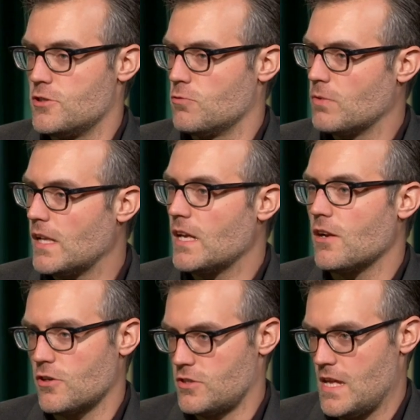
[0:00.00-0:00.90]
and to really
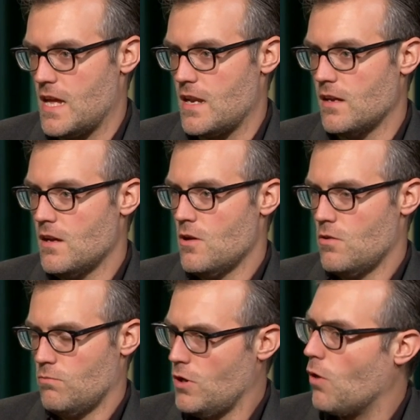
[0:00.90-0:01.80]
understand,
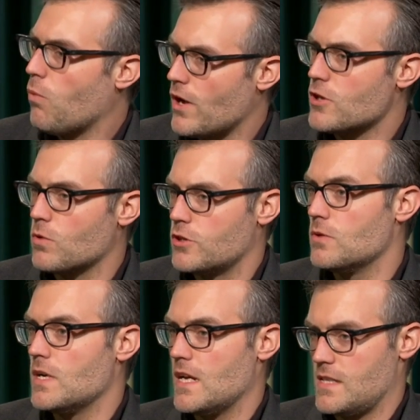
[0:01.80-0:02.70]
what you were
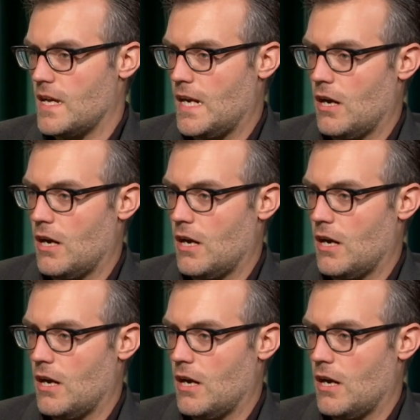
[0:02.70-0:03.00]
doing as that